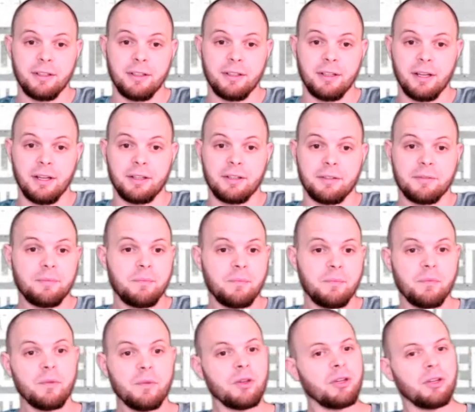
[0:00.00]
Like
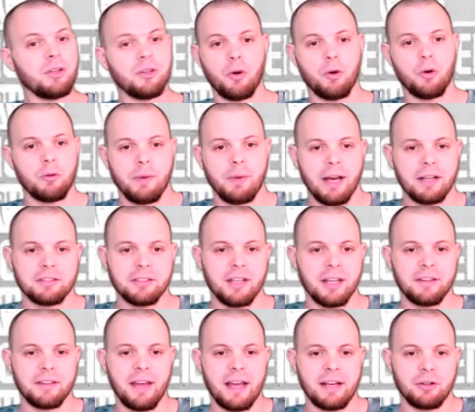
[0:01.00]
quarterbacks
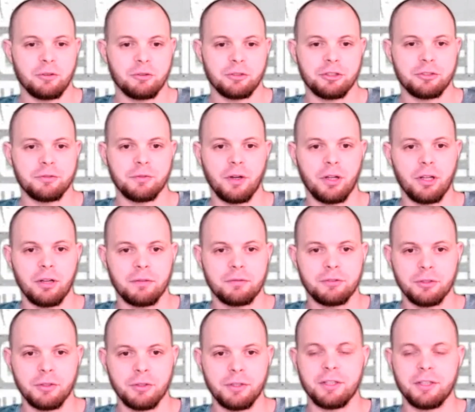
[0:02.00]
like that don't just fall off
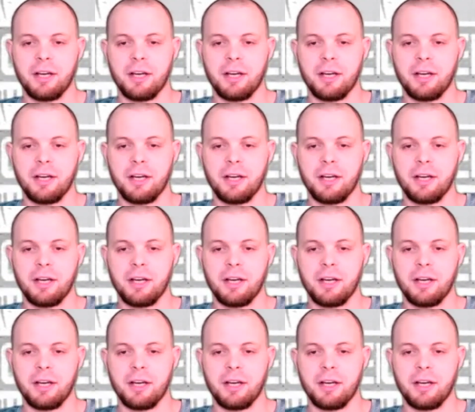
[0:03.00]
trees.